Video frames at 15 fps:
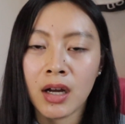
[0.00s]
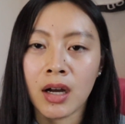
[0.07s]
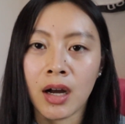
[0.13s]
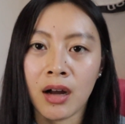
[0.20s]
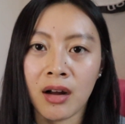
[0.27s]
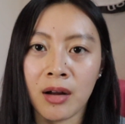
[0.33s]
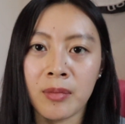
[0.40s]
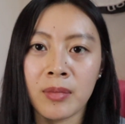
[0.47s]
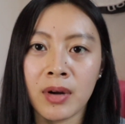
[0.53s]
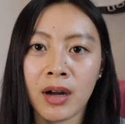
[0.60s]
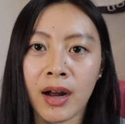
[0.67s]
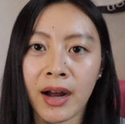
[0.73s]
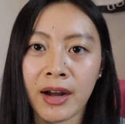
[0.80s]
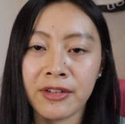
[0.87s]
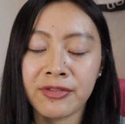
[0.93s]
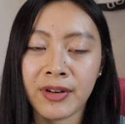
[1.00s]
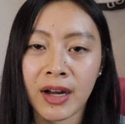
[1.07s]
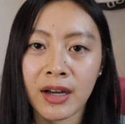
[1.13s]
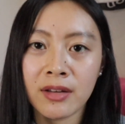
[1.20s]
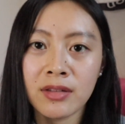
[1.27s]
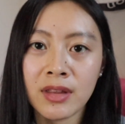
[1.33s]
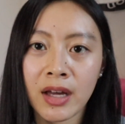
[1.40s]
I
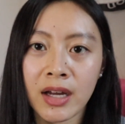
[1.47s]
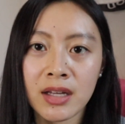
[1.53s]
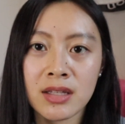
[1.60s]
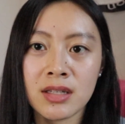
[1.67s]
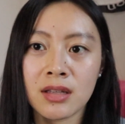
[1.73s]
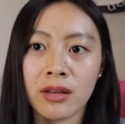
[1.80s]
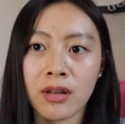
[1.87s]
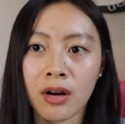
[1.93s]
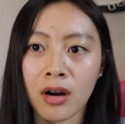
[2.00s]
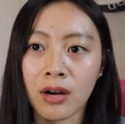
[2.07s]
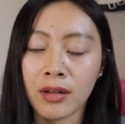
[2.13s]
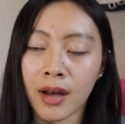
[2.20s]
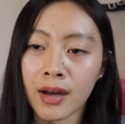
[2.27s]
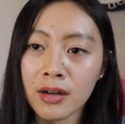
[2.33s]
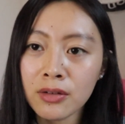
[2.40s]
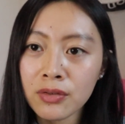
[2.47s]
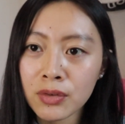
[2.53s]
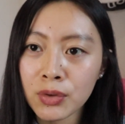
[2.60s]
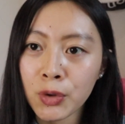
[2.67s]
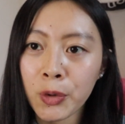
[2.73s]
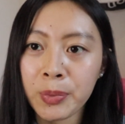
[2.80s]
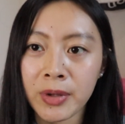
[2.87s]
find that there are a lot of
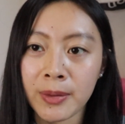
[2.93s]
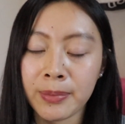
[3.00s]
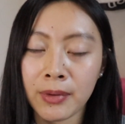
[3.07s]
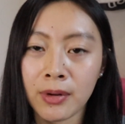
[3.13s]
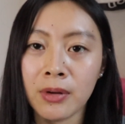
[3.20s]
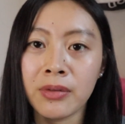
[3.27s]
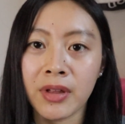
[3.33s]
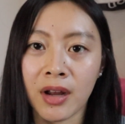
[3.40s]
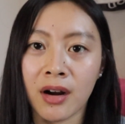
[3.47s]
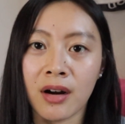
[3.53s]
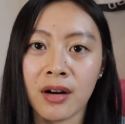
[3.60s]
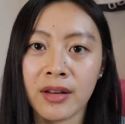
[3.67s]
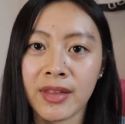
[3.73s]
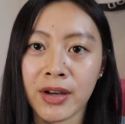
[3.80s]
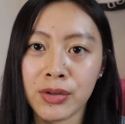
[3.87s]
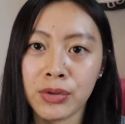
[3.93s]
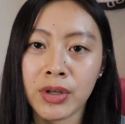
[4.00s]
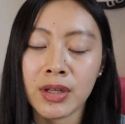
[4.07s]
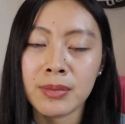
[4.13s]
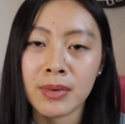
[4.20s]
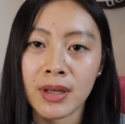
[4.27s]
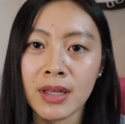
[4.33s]
cool people there that you
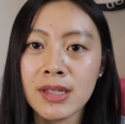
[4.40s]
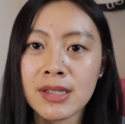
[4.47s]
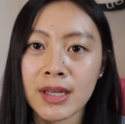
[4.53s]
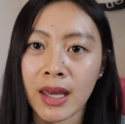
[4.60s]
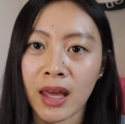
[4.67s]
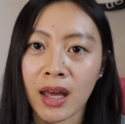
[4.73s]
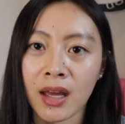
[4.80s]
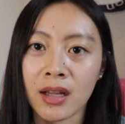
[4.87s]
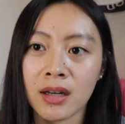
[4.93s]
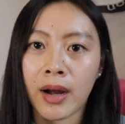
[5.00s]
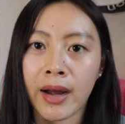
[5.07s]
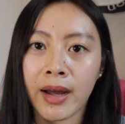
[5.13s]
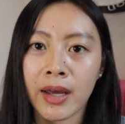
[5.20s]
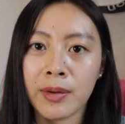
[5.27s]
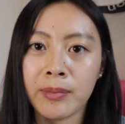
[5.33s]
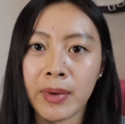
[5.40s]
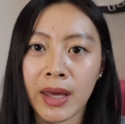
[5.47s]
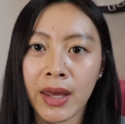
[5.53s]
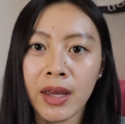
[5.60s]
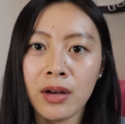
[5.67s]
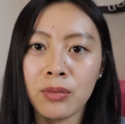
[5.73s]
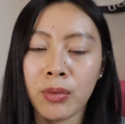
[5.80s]
can meet, and I
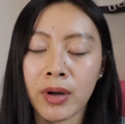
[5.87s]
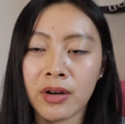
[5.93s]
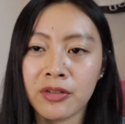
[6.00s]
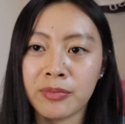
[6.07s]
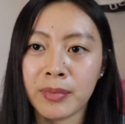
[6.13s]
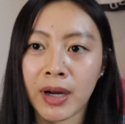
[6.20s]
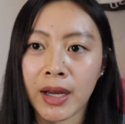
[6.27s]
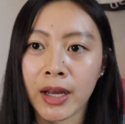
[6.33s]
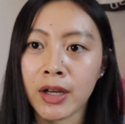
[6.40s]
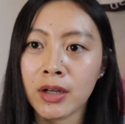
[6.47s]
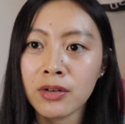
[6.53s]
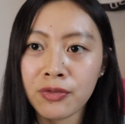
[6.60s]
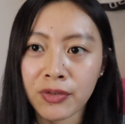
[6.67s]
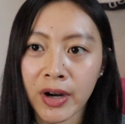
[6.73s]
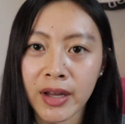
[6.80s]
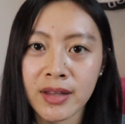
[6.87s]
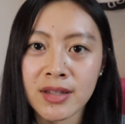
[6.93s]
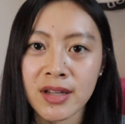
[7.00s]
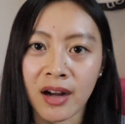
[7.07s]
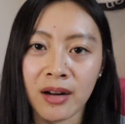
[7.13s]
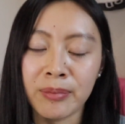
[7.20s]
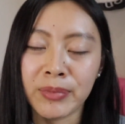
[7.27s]
made one of my good friends
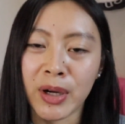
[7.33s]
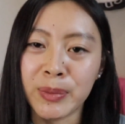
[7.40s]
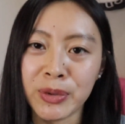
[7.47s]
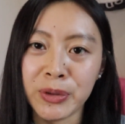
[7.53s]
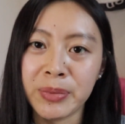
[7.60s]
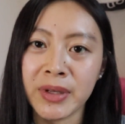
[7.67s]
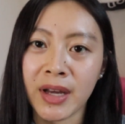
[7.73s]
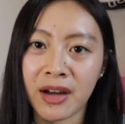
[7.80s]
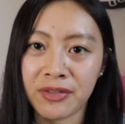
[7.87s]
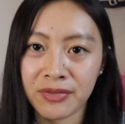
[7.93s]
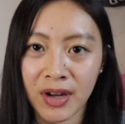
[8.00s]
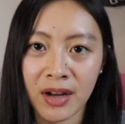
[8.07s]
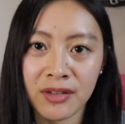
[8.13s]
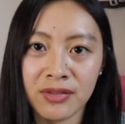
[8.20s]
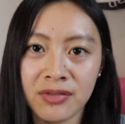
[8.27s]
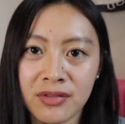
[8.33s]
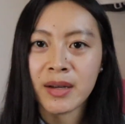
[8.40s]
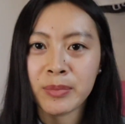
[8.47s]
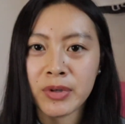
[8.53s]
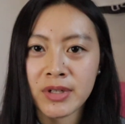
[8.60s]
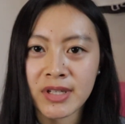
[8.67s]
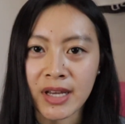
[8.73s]
on Bumble BFF.
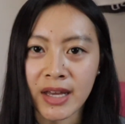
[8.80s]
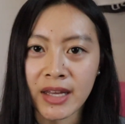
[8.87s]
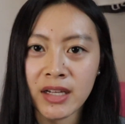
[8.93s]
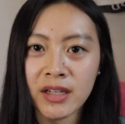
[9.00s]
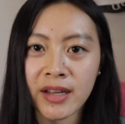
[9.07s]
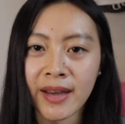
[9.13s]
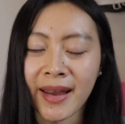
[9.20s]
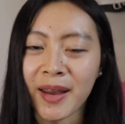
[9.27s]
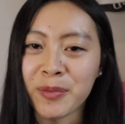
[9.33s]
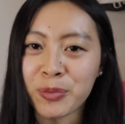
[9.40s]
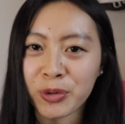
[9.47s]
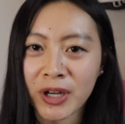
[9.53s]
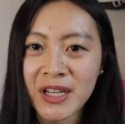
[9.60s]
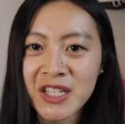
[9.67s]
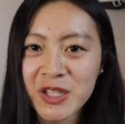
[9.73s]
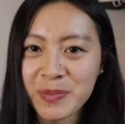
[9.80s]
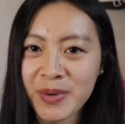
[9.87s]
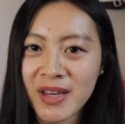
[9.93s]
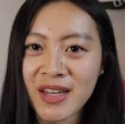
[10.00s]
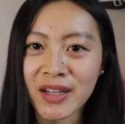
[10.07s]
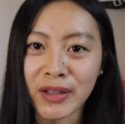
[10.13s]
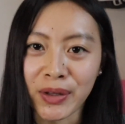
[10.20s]
Number 10, embrace
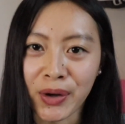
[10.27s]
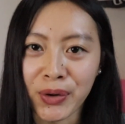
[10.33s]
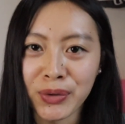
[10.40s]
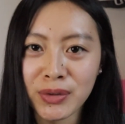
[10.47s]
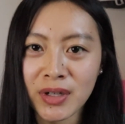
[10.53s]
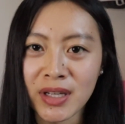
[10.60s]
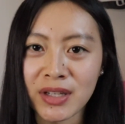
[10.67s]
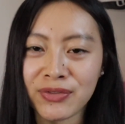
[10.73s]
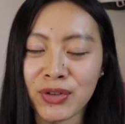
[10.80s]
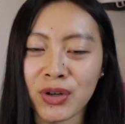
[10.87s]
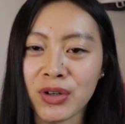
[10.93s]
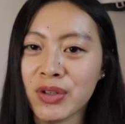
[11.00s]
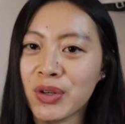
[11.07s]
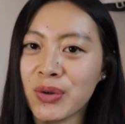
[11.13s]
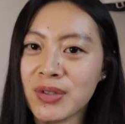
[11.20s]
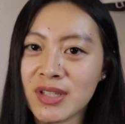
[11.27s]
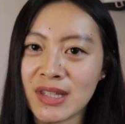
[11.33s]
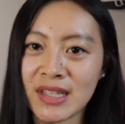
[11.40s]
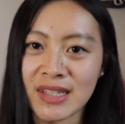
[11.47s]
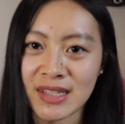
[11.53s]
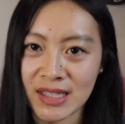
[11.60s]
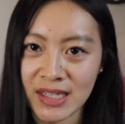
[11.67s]
being alone if you're new to
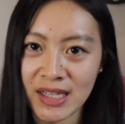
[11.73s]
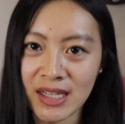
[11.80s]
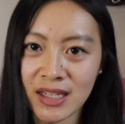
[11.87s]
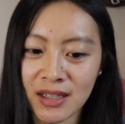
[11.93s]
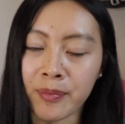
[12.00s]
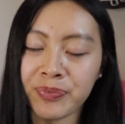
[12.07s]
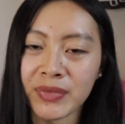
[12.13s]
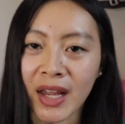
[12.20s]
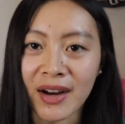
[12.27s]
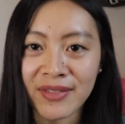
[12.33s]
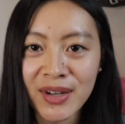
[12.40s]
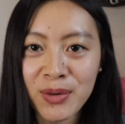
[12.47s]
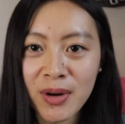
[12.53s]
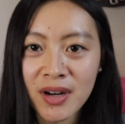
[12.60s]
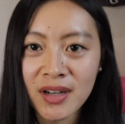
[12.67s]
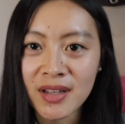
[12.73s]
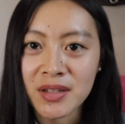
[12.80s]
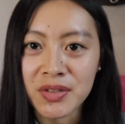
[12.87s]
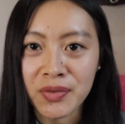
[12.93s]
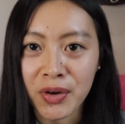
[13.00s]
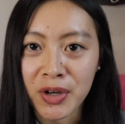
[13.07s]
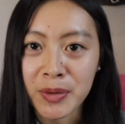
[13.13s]
the city. Everyone
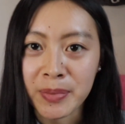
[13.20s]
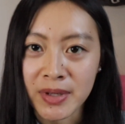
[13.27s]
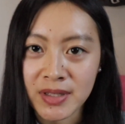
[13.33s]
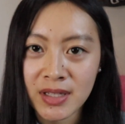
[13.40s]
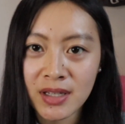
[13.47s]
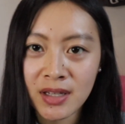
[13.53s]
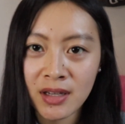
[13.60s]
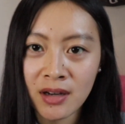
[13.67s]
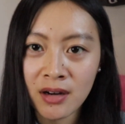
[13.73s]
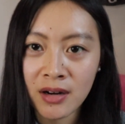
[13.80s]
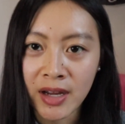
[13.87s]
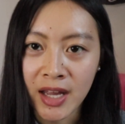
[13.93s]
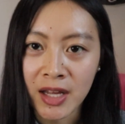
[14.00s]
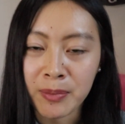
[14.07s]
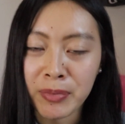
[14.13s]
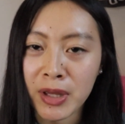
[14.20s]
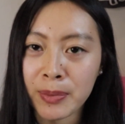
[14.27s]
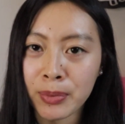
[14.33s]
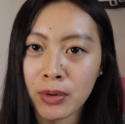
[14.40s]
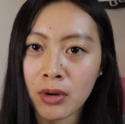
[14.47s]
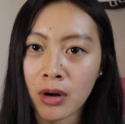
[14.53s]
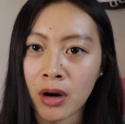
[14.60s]
is very busy here and
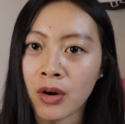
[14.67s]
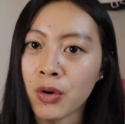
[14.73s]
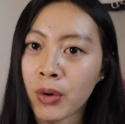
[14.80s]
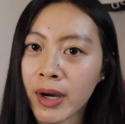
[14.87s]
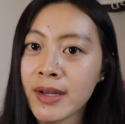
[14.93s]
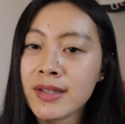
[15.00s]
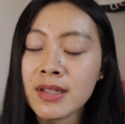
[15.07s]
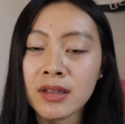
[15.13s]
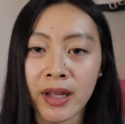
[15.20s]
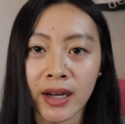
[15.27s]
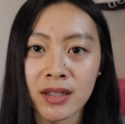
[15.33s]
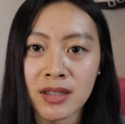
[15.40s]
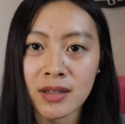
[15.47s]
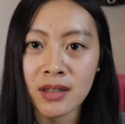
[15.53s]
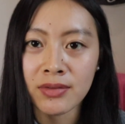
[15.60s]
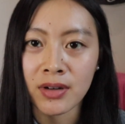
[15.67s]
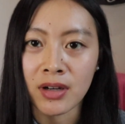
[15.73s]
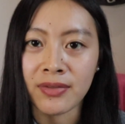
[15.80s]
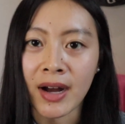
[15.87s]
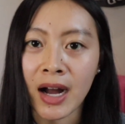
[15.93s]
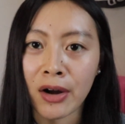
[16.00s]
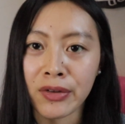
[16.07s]
people are quite selective
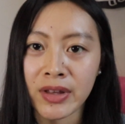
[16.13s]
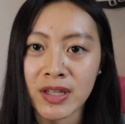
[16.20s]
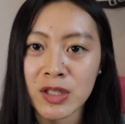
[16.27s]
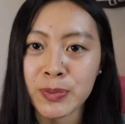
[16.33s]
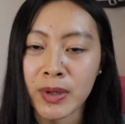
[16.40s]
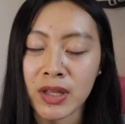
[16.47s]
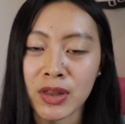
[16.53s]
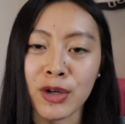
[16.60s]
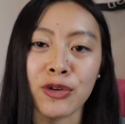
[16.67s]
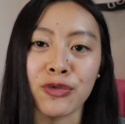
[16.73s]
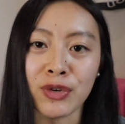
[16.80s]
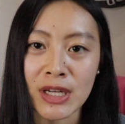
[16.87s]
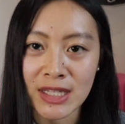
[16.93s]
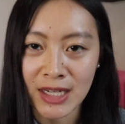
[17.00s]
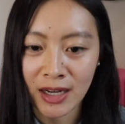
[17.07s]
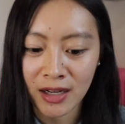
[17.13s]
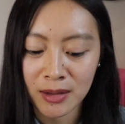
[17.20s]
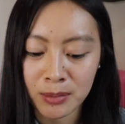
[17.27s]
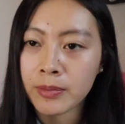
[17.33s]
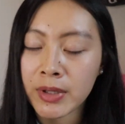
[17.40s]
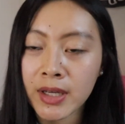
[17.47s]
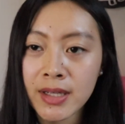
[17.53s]
of how they spend their free
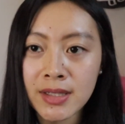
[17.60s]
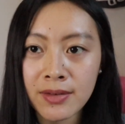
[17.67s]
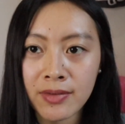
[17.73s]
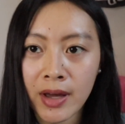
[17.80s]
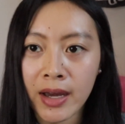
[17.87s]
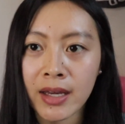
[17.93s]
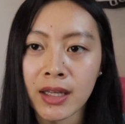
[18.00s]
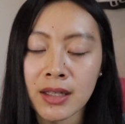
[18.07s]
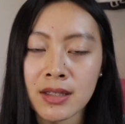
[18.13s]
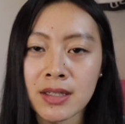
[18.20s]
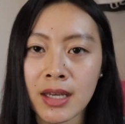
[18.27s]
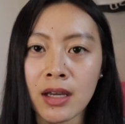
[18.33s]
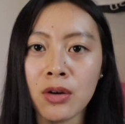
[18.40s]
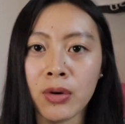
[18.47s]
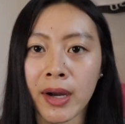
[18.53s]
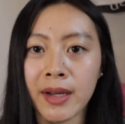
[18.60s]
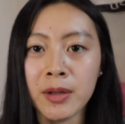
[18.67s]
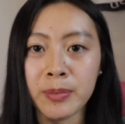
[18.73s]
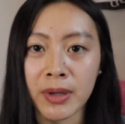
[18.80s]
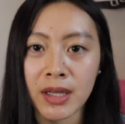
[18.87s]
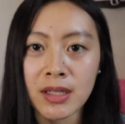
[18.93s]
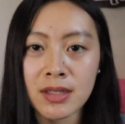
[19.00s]
time. Because of that, it can take quite a
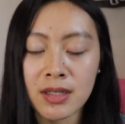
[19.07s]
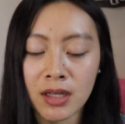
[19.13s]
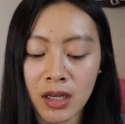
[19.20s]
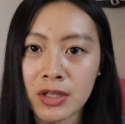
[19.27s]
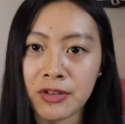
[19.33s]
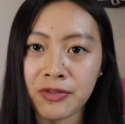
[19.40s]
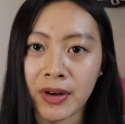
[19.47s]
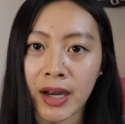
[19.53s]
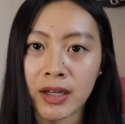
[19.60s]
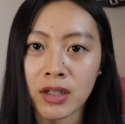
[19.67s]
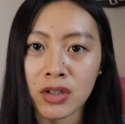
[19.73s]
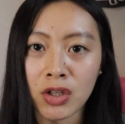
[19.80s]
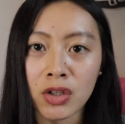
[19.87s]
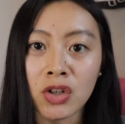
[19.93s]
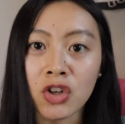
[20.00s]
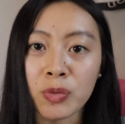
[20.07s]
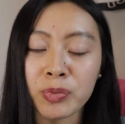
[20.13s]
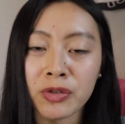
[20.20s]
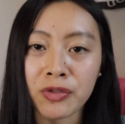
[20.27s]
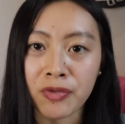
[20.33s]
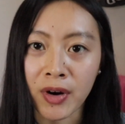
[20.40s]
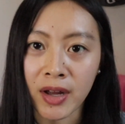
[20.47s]
bit to find a good group
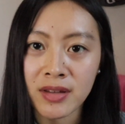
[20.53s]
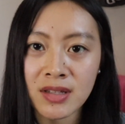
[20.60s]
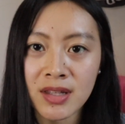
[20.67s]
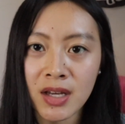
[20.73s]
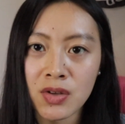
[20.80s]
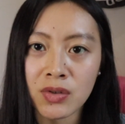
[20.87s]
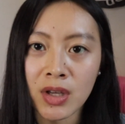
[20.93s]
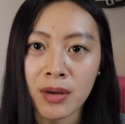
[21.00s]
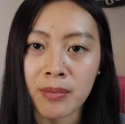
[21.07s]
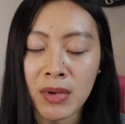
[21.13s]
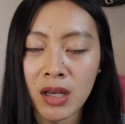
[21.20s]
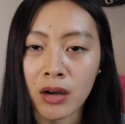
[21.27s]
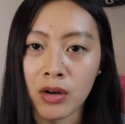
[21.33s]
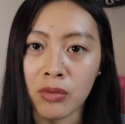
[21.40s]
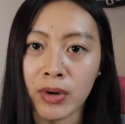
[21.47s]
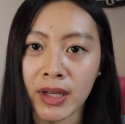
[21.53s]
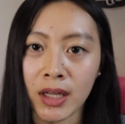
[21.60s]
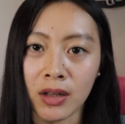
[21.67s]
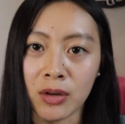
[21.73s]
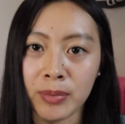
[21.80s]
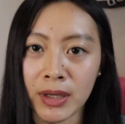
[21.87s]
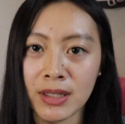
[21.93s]
of friends that you can meet on a
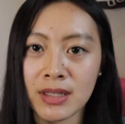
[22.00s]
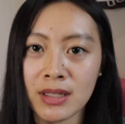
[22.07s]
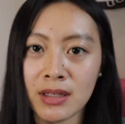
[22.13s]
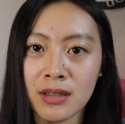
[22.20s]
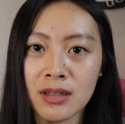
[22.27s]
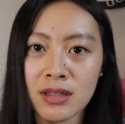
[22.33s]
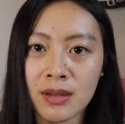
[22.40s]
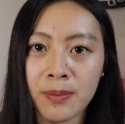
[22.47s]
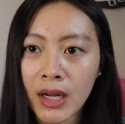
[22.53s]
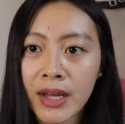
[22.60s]
regular basis.